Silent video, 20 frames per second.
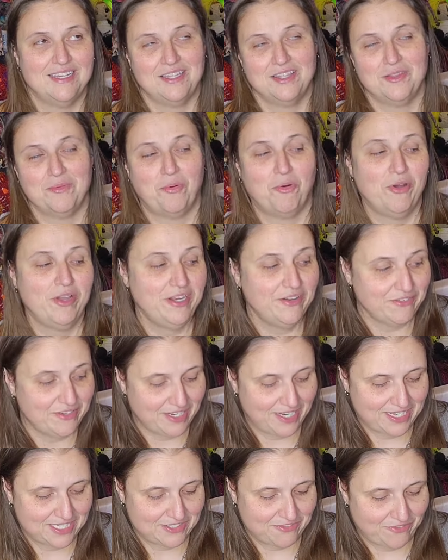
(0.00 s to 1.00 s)
the point of
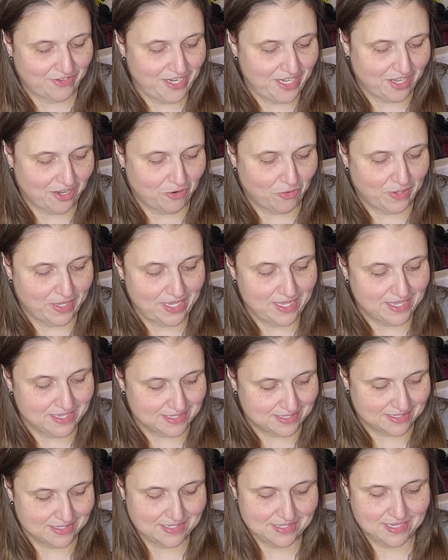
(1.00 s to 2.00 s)
today's video
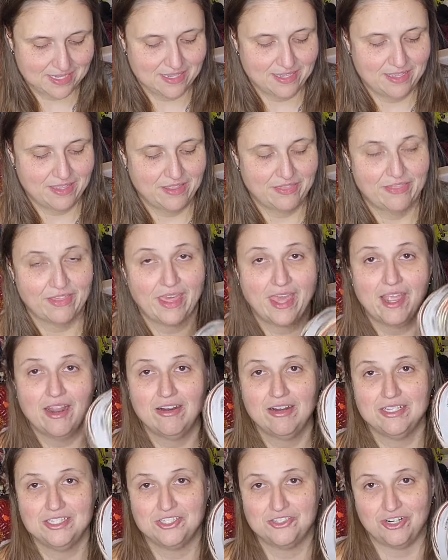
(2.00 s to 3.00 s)
is the
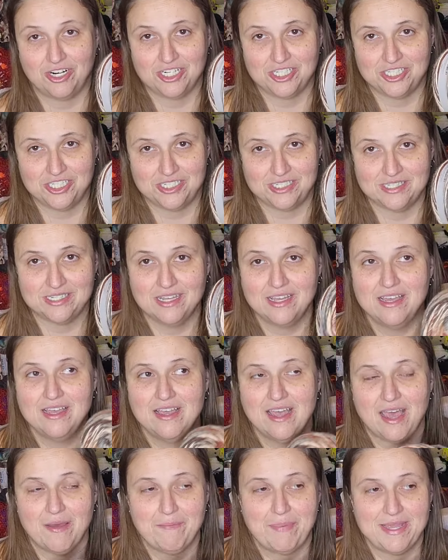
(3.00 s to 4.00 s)
care instructions.
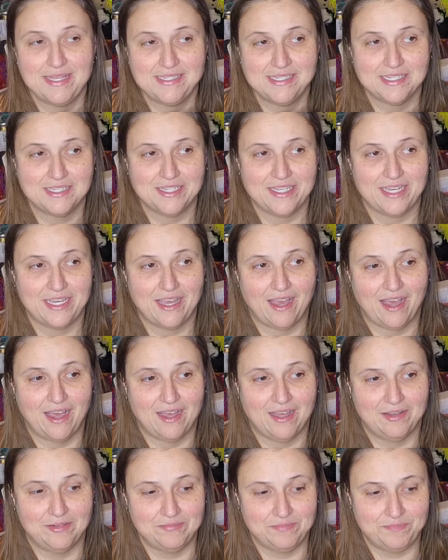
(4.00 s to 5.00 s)
Basically,
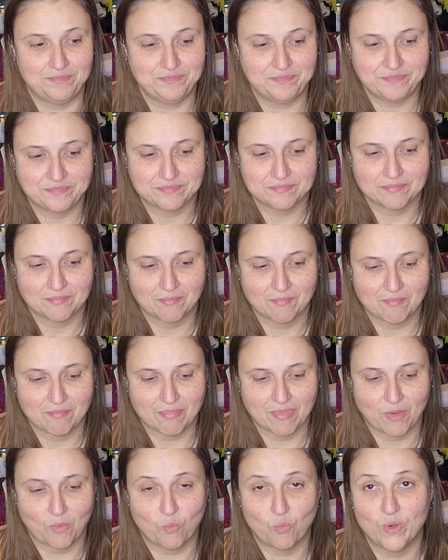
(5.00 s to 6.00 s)
um,
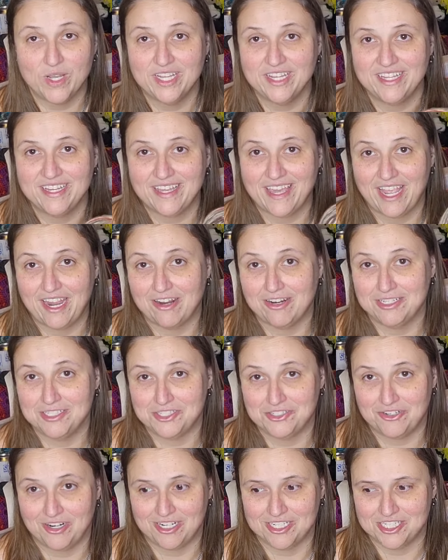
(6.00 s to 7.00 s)
will it care
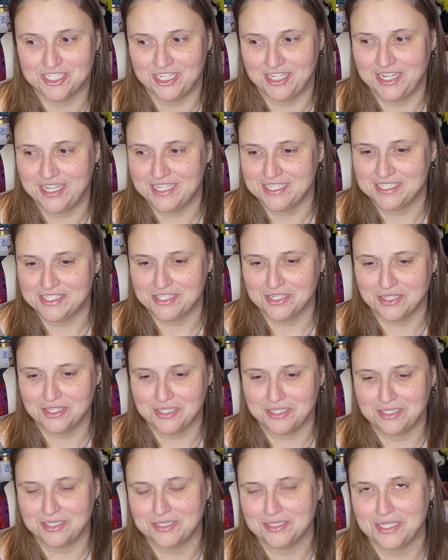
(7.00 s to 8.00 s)
instruction is
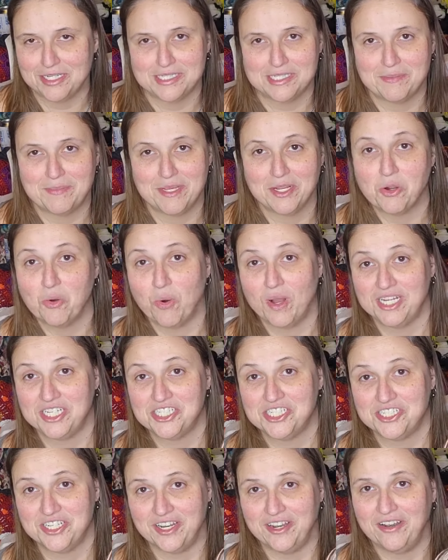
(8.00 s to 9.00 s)
the is the big
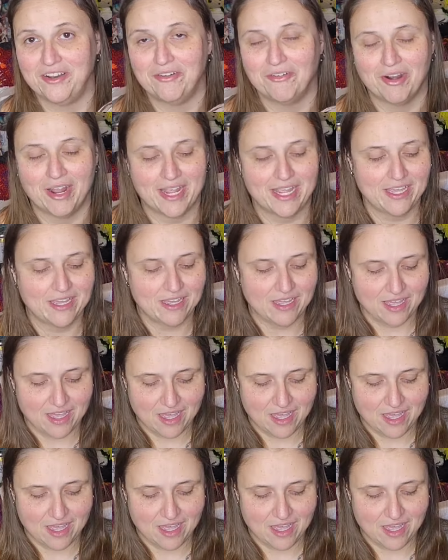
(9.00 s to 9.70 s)
question, right?